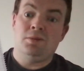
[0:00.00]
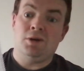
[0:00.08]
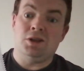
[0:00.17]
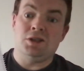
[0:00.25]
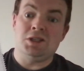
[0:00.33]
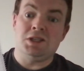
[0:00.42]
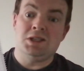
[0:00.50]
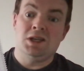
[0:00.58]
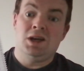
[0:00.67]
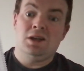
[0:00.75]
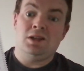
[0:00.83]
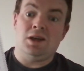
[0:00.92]
Apologies.
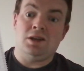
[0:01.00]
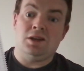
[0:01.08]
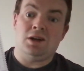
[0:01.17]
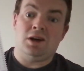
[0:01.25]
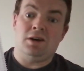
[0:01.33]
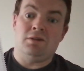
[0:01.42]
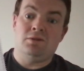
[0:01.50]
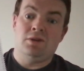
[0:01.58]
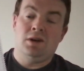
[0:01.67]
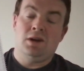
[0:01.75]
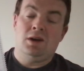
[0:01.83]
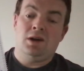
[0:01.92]
Then you'd have
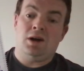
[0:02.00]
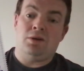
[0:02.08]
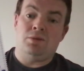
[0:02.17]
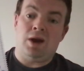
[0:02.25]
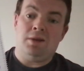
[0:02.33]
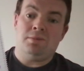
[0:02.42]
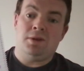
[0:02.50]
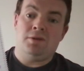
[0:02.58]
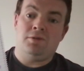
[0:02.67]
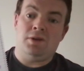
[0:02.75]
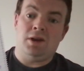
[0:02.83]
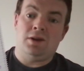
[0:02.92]
a right
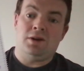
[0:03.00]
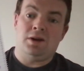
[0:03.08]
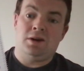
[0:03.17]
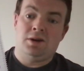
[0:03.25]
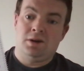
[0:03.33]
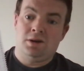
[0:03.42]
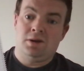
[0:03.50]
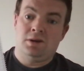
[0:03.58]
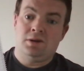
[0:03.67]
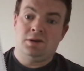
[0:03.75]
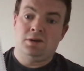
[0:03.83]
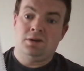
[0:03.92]
midfielder,
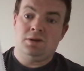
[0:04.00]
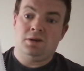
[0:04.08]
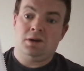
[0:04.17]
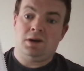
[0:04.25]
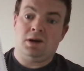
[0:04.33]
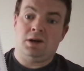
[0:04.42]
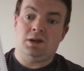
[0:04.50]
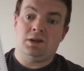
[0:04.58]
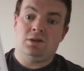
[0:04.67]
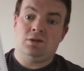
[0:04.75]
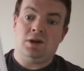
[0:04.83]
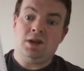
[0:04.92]

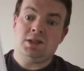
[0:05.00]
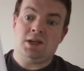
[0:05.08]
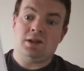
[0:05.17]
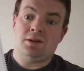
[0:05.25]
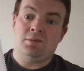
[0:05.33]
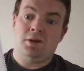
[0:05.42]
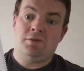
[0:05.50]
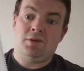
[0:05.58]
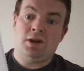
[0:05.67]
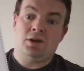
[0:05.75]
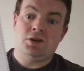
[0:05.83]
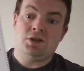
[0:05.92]
three centre
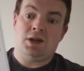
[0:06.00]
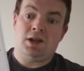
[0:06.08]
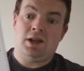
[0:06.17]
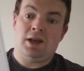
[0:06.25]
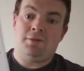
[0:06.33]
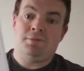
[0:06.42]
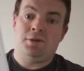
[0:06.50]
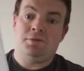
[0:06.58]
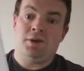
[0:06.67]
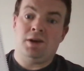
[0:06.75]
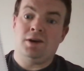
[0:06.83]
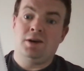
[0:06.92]
midfielders, and a left
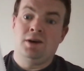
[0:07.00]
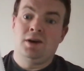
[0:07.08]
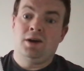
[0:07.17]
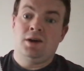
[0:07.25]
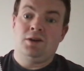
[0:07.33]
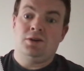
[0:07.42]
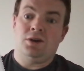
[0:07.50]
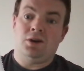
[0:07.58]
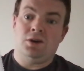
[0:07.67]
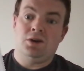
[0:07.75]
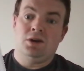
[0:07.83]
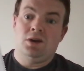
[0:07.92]
midfielder.
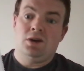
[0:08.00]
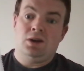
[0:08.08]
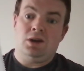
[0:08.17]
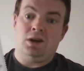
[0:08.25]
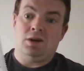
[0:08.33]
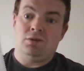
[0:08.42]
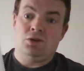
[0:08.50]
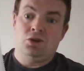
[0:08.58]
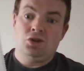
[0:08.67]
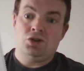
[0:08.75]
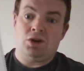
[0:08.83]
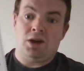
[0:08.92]
Now you'd have
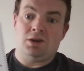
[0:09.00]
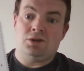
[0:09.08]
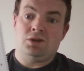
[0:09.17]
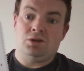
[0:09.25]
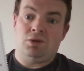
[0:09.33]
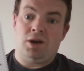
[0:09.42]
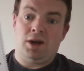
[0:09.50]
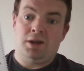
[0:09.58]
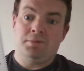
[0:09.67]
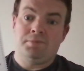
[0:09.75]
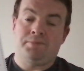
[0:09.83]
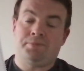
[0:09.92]
two strikers as
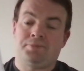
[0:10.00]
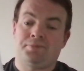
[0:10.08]
well.